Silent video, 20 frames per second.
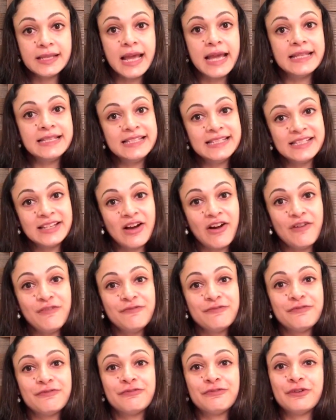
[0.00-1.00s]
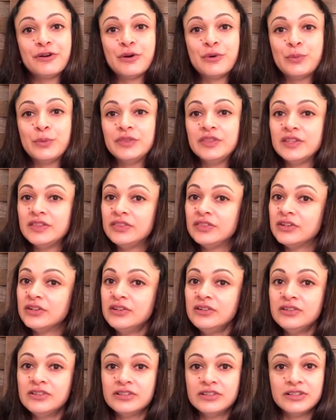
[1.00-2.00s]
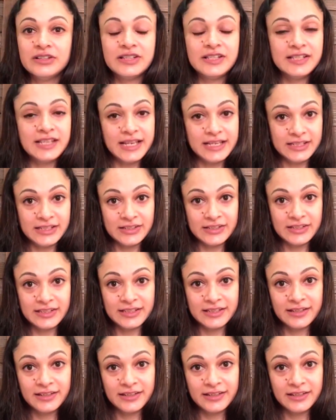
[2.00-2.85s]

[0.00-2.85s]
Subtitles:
and staff within the centers.